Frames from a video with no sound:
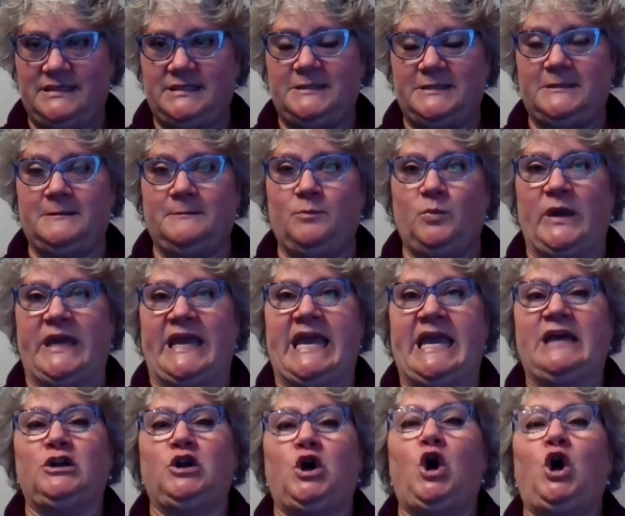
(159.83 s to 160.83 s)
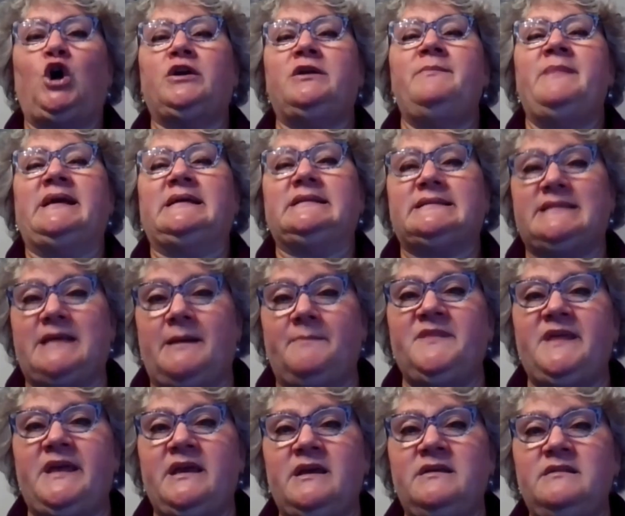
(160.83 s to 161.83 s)
Um, we can't automate
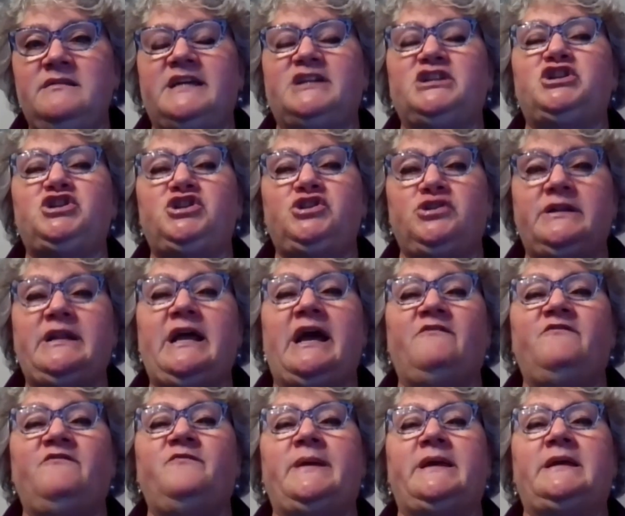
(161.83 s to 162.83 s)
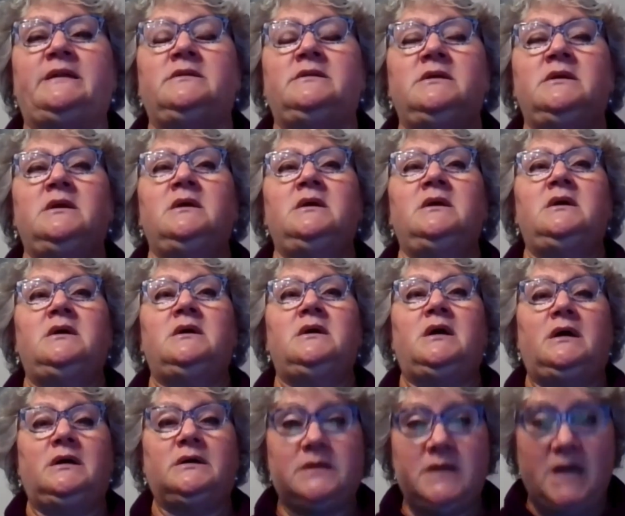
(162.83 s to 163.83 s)
something that should have been
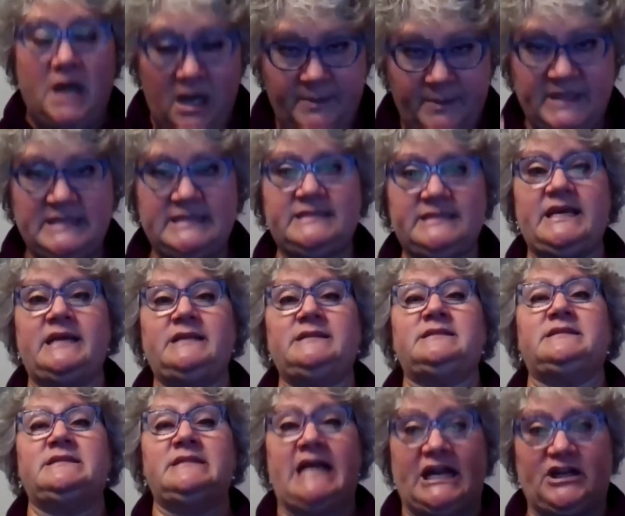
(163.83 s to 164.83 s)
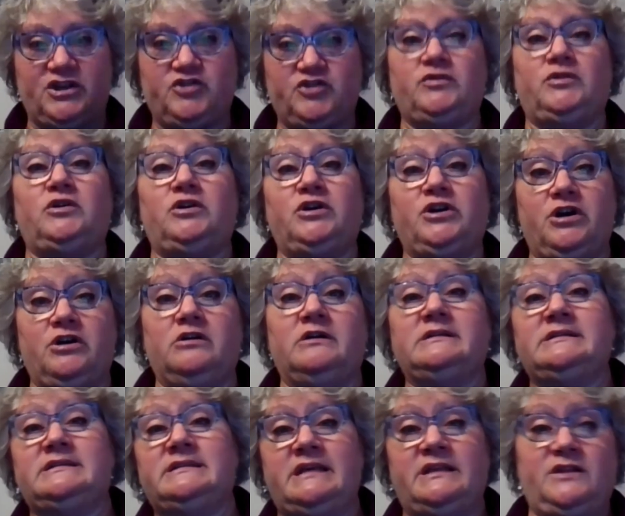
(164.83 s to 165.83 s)
a common sense, natural
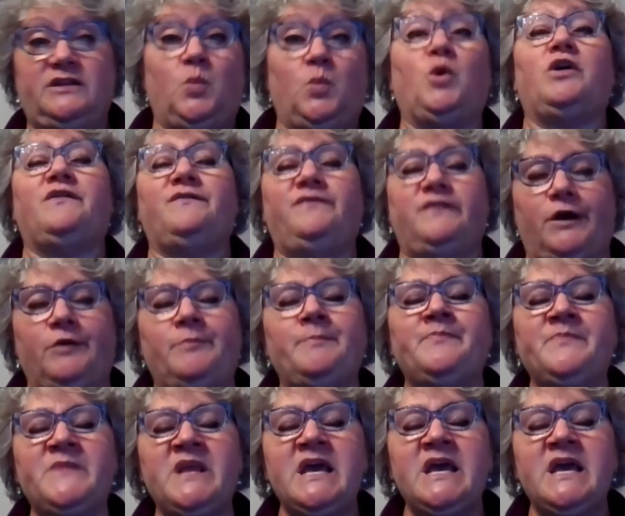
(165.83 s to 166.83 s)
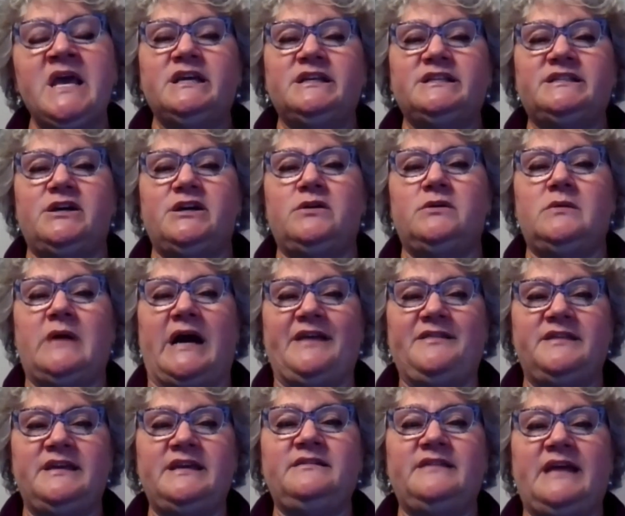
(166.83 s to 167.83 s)
occurrence in the workflow. So I
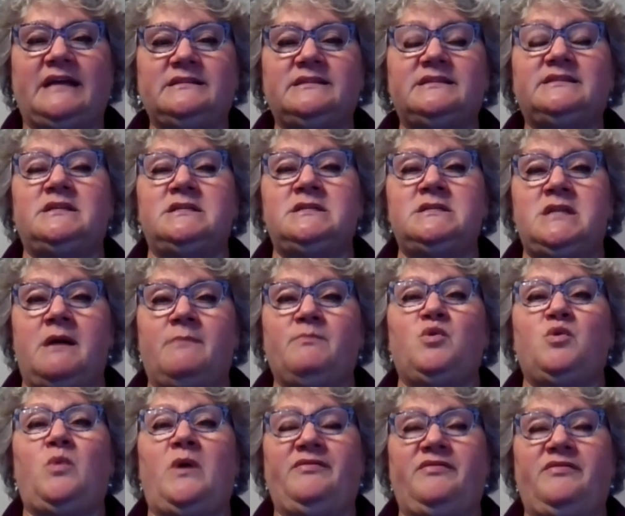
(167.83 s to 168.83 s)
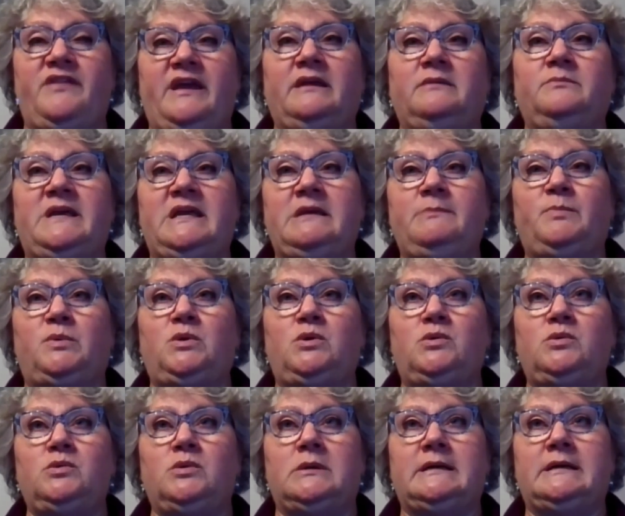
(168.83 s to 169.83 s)
think that's the number one thing
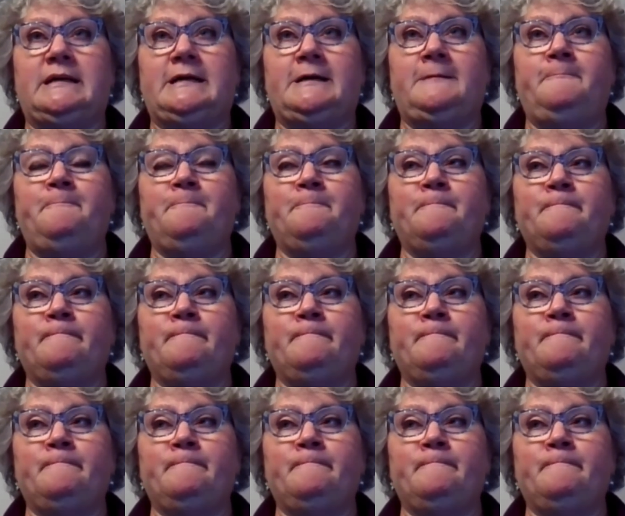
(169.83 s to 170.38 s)
people um,